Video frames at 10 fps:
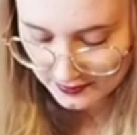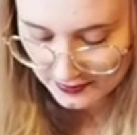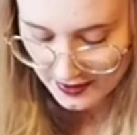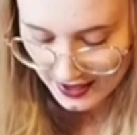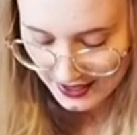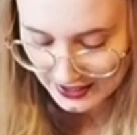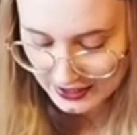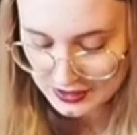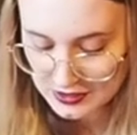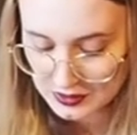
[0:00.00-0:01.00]
my
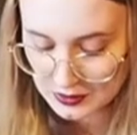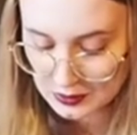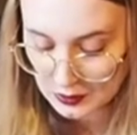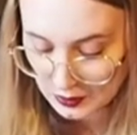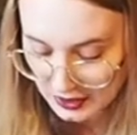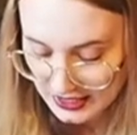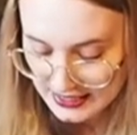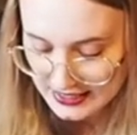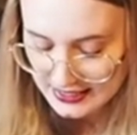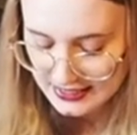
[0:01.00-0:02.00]

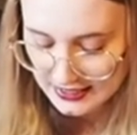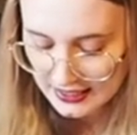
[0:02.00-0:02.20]
Dolores